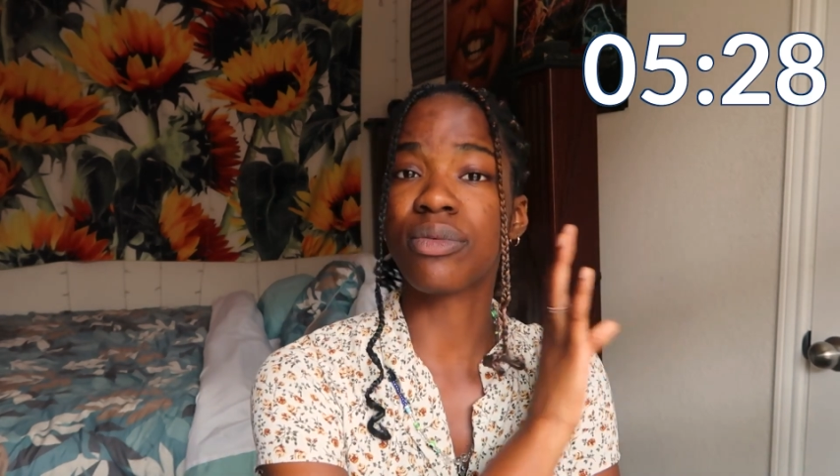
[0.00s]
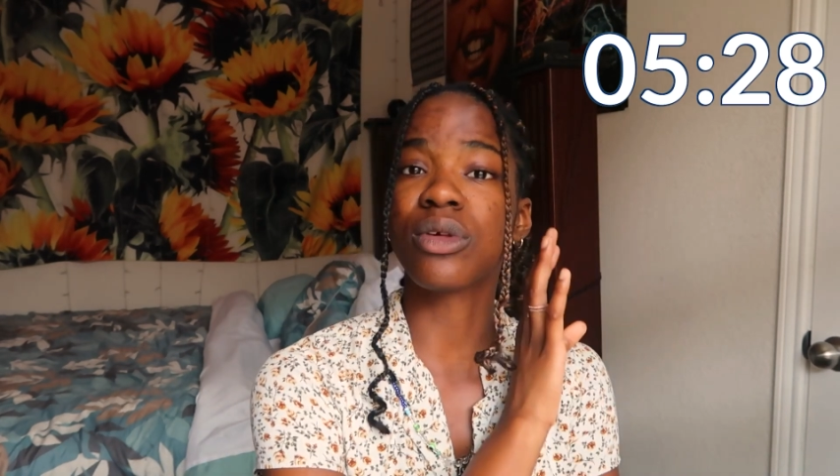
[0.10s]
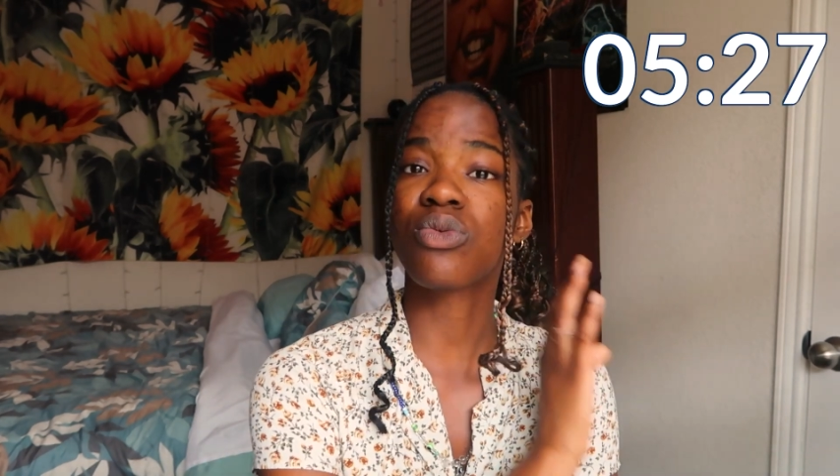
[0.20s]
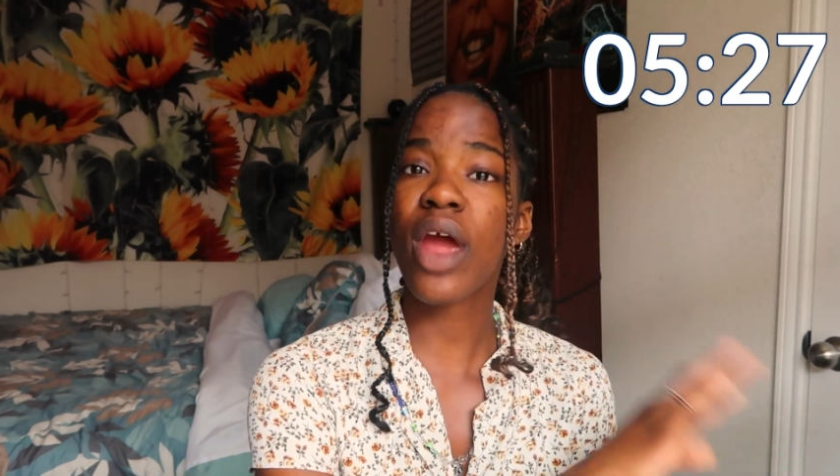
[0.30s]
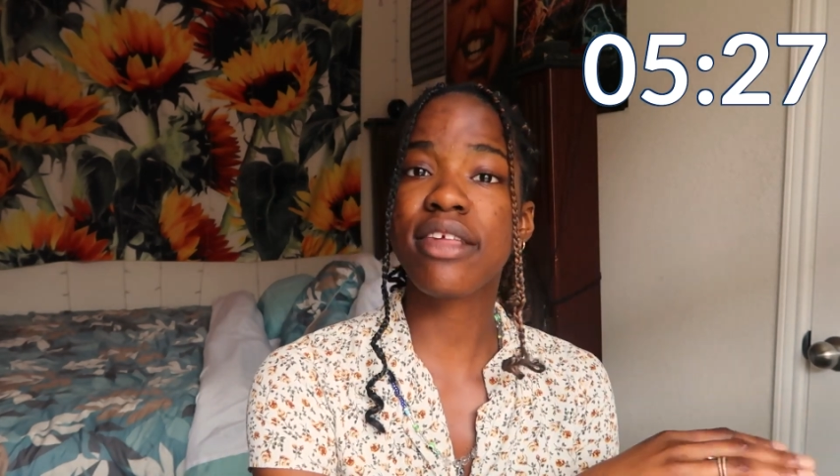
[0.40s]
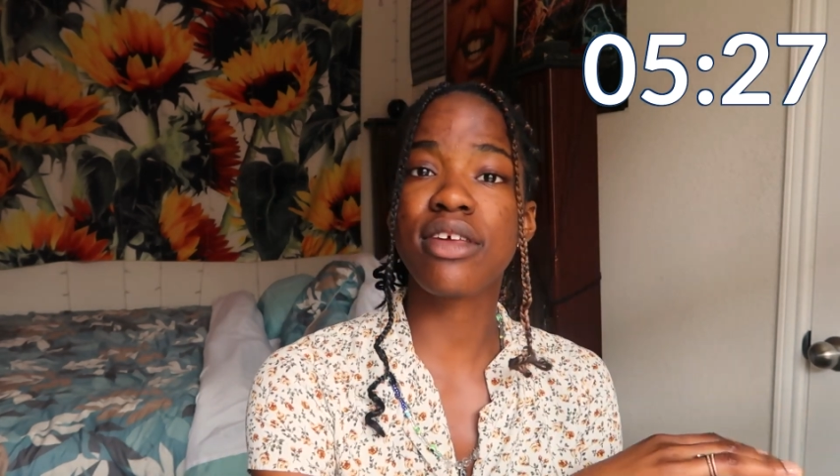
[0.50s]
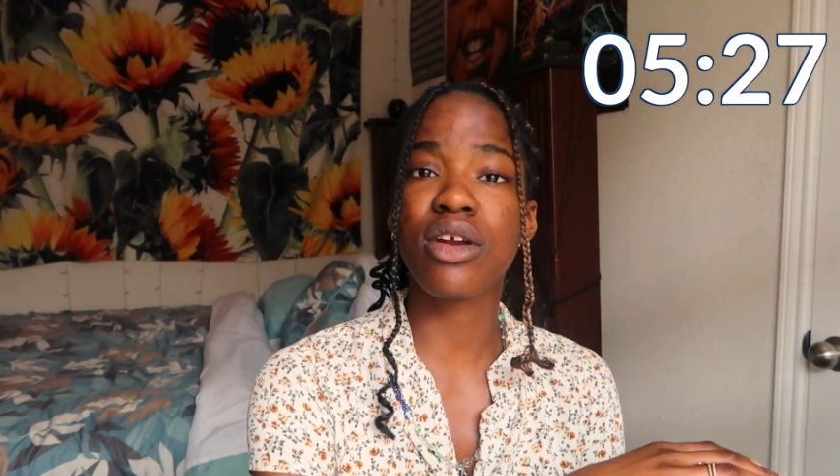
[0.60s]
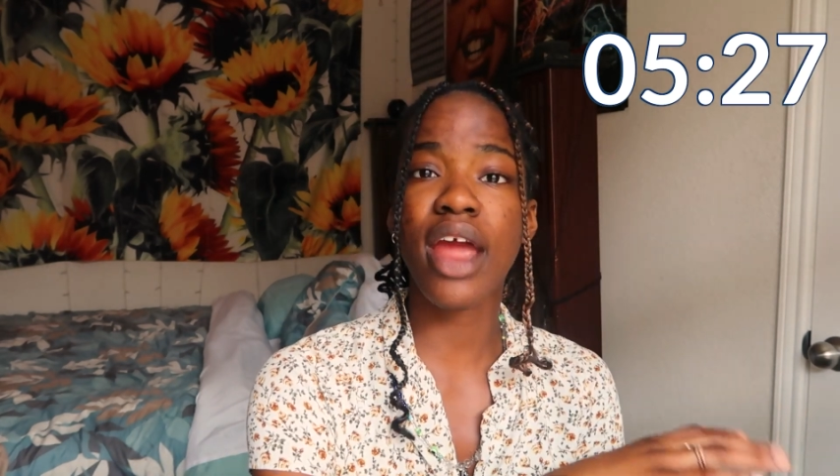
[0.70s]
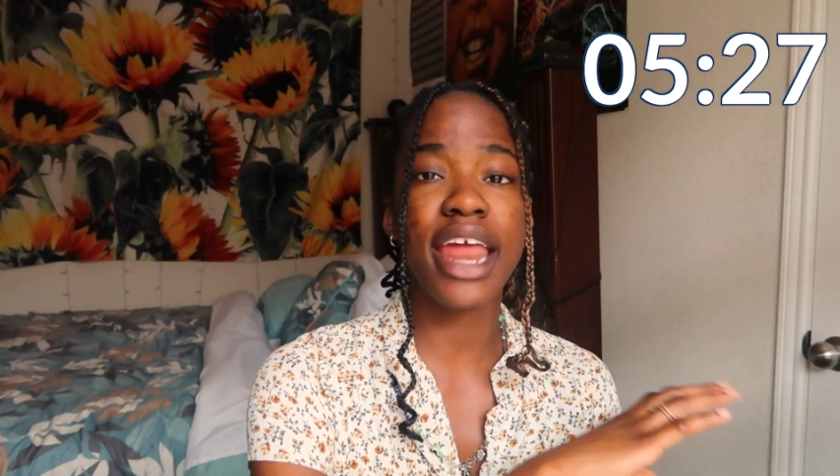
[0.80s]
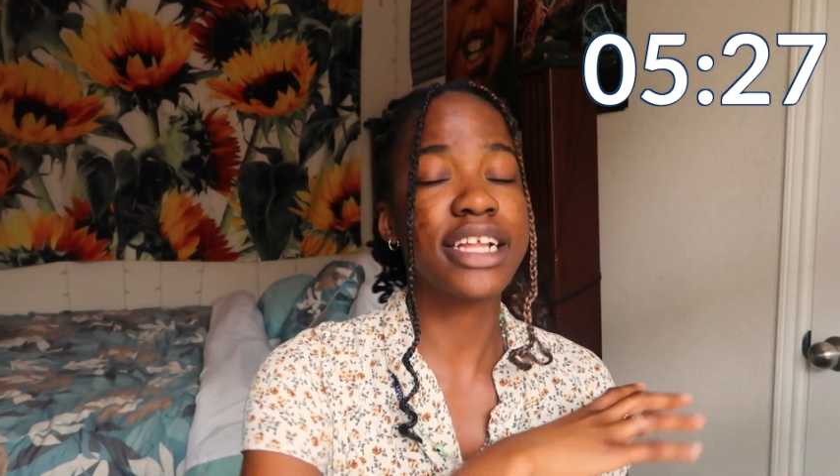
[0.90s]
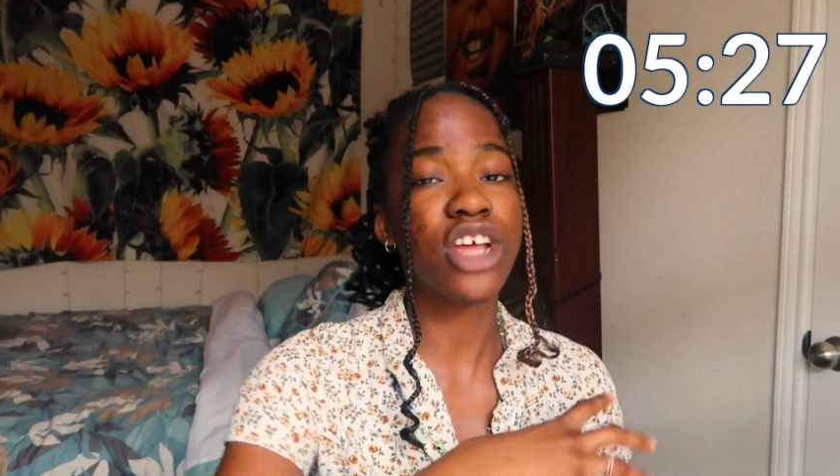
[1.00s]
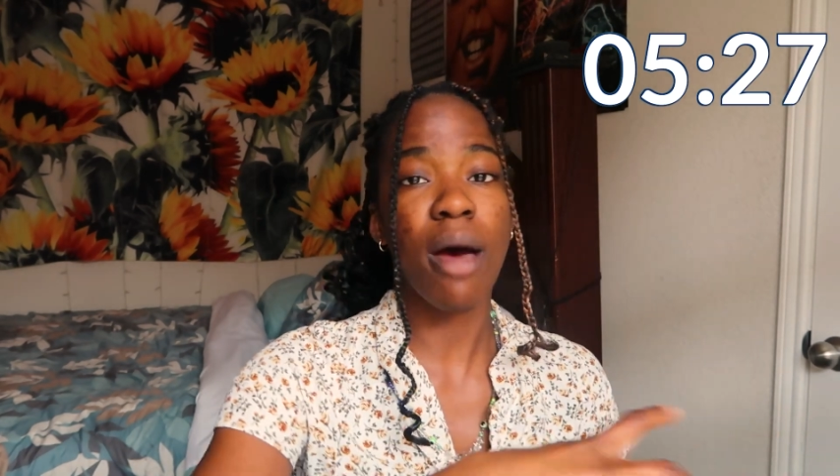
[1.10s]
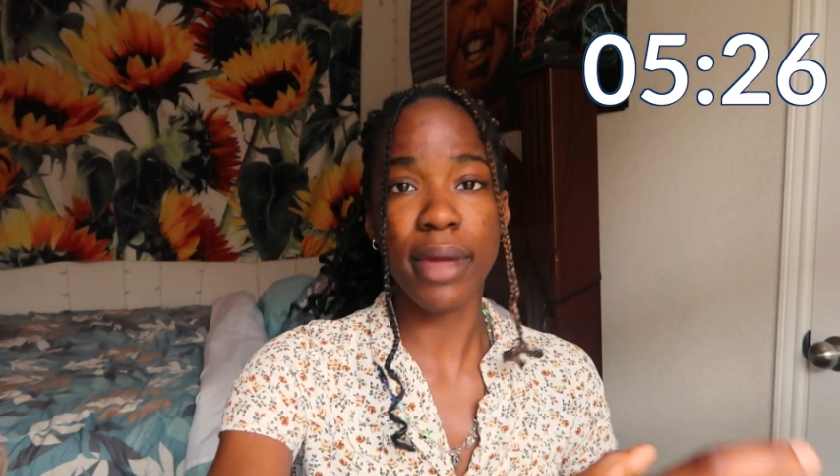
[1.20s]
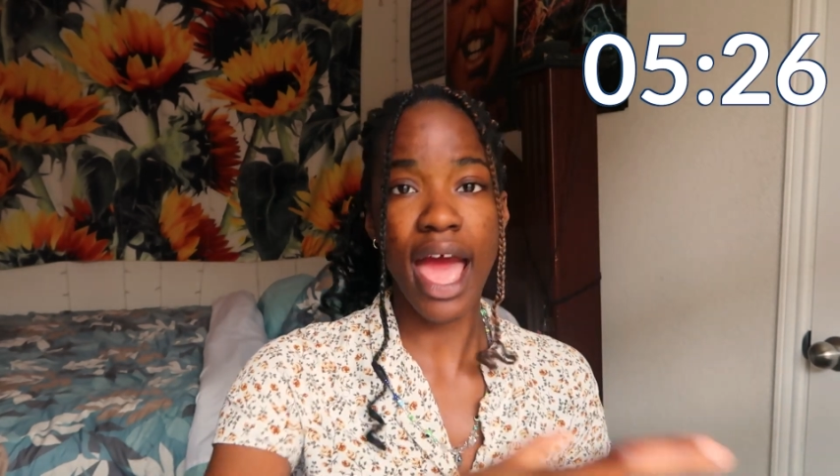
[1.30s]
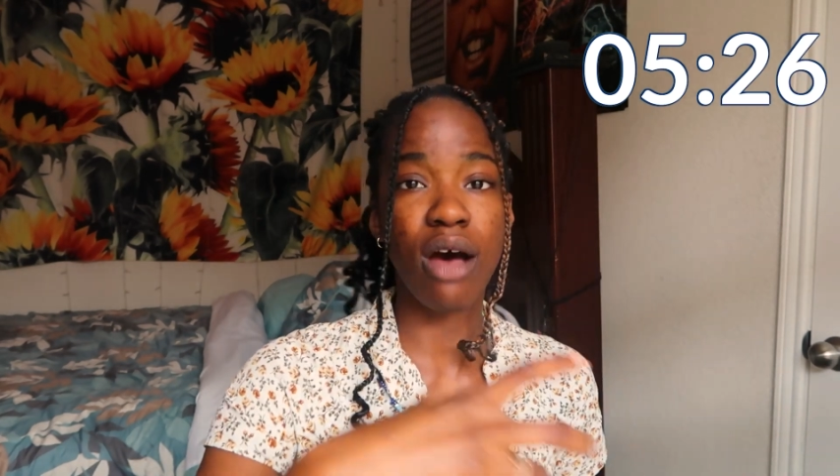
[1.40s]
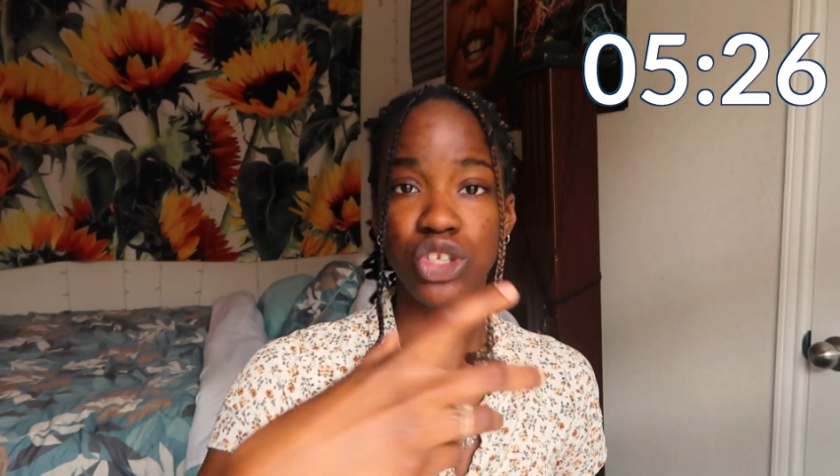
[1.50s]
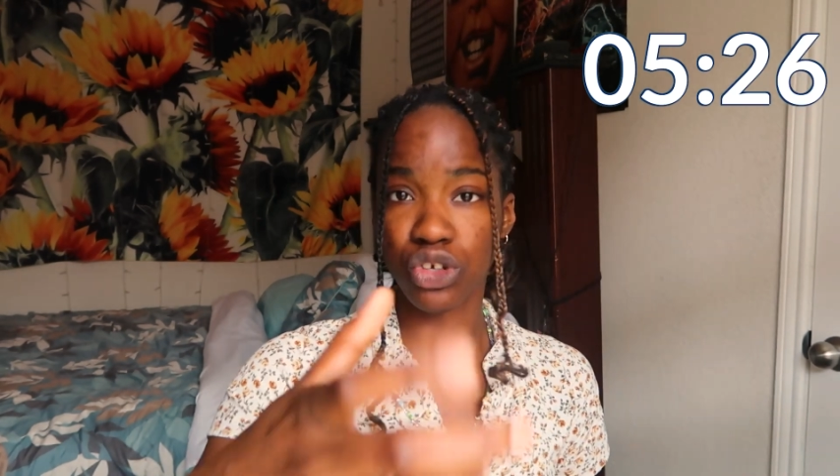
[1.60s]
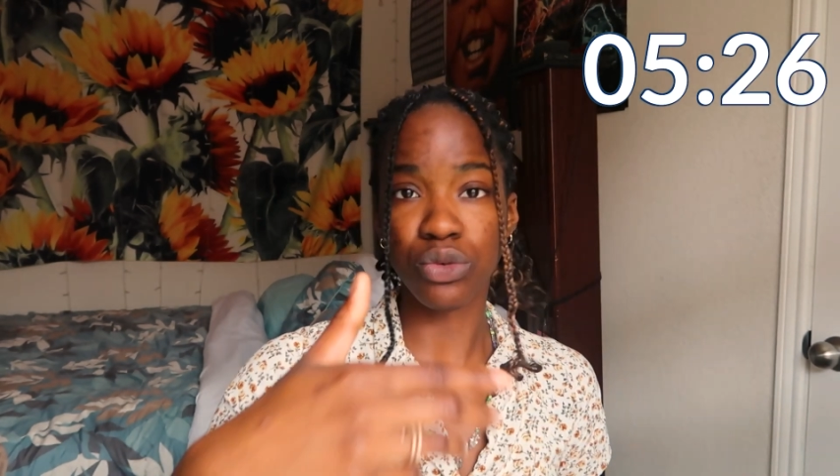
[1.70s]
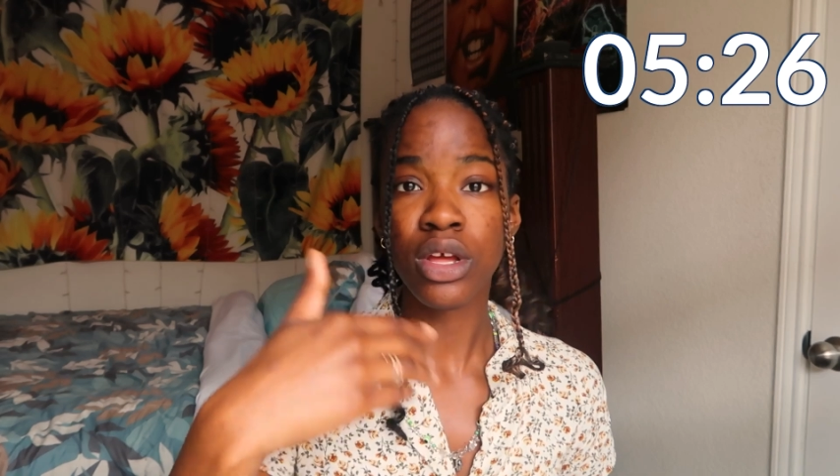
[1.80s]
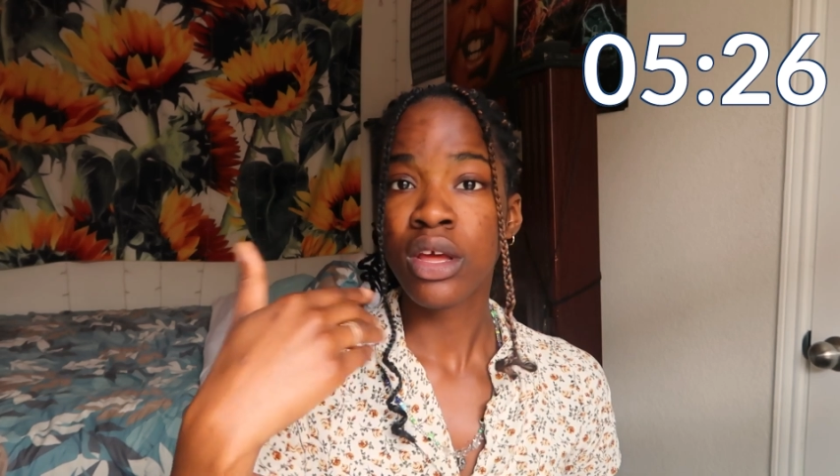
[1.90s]
from this rec center and he taught me how
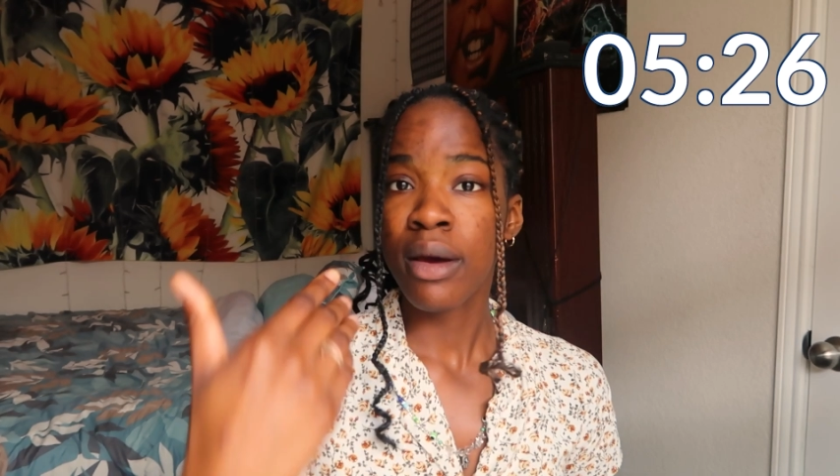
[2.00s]
to